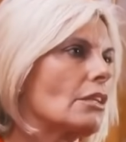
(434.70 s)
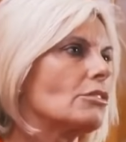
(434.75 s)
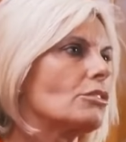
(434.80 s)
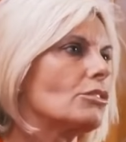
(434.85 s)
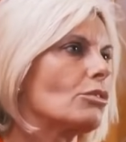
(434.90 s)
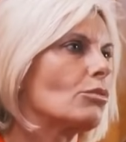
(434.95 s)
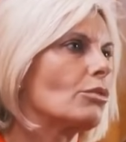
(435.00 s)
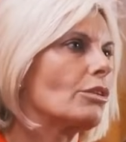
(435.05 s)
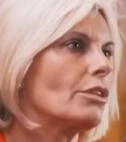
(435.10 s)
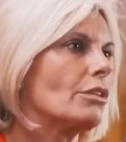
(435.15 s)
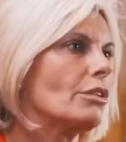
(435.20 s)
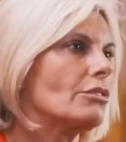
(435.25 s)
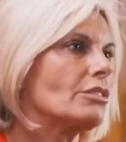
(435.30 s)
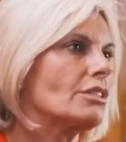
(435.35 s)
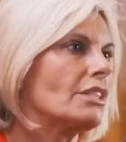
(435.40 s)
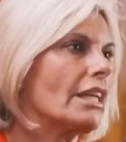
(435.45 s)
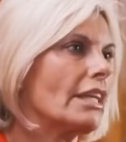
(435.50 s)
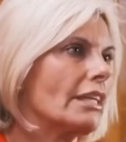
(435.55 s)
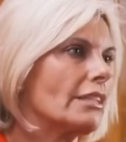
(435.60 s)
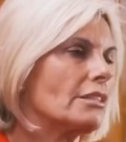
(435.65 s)
so what are you
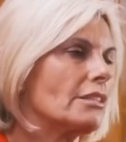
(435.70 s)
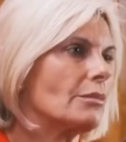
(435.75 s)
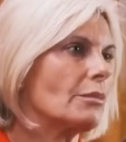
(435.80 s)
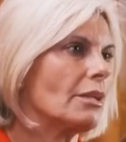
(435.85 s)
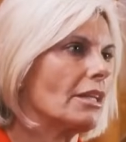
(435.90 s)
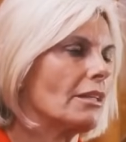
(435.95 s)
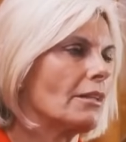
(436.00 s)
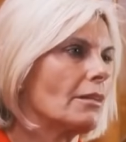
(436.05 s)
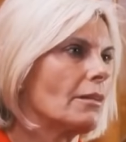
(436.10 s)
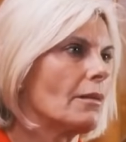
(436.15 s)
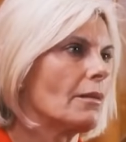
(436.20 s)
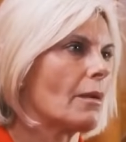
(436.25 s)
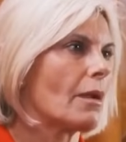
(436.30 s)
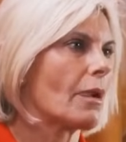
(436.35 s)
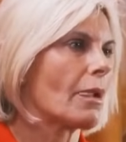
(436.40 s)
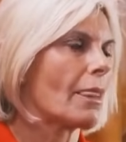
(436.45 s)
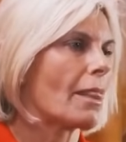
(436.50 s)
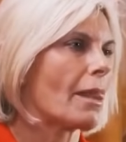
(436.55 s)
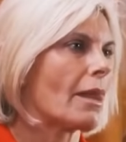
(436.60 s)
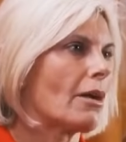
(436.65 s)
saying? Freaking out.
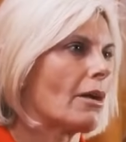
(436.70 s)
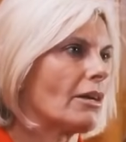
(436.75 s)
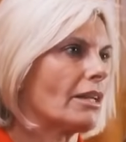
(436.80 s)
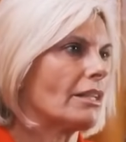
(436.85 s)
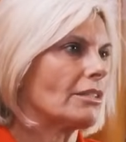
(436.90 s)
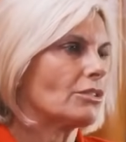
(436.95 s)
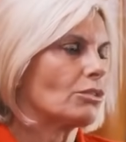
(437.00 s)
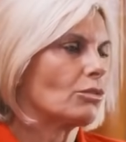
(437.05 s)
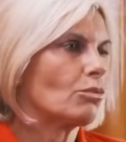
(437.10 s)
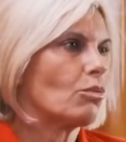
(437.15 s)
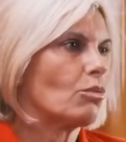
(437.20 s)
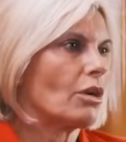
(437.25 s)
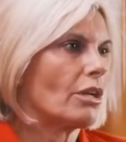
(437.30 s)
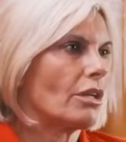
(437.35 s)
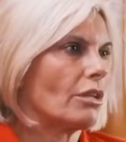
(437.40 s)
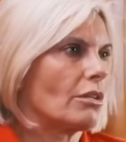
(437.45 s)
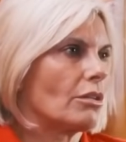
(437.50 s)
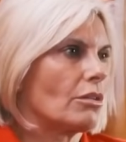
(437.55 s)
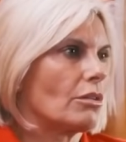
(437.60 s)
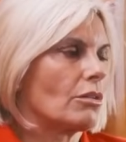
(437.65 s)
Okay, so what?
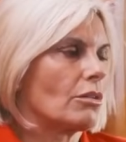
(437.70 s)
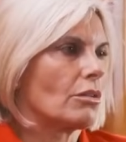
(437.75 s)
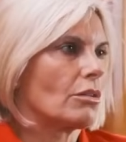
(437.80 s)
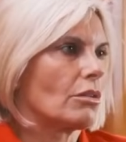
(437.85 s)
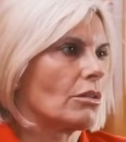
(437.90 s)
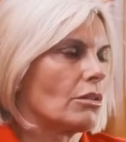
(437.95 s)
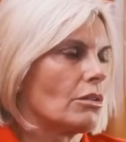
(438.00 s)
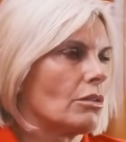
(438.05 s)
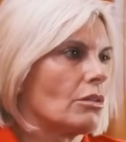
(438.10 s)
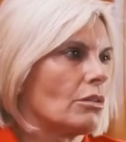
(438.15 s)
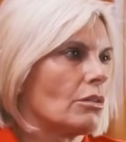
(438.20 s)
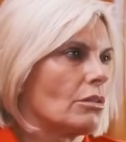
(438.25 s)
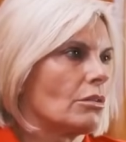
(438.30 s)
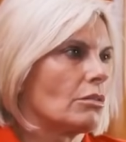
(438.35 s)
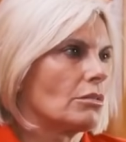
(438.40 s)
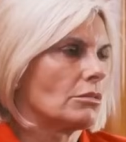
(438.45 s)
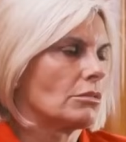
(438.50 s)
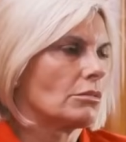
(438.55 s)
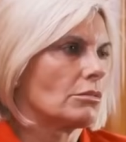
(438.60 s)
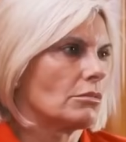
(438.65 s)
I don't know what to
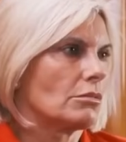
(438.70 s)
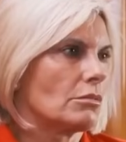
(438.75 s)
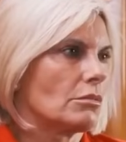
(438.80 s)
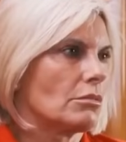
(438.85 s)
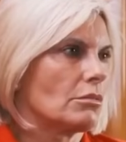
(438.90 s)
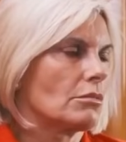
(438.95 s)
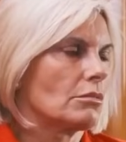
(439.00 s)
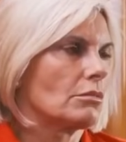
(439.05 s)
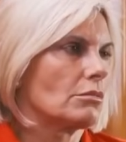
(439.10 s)
do. I